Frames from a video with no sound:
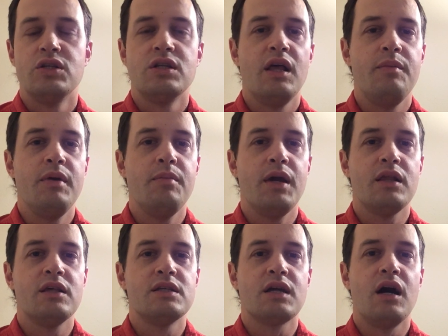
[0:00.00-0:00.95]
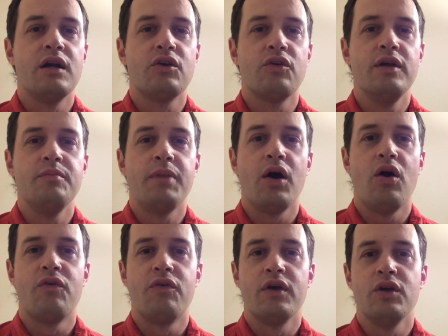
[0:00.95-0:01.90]
Let me make this concrete by
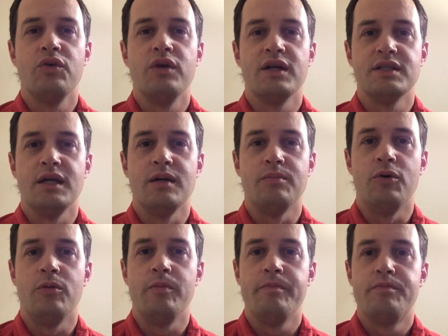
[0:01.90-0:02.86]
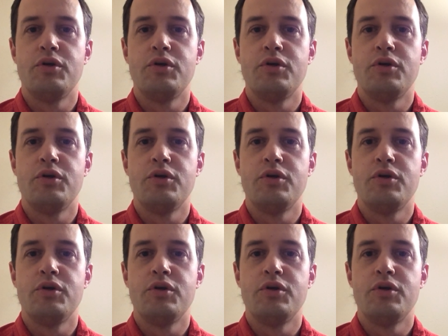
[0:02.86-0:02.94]
offering you an example.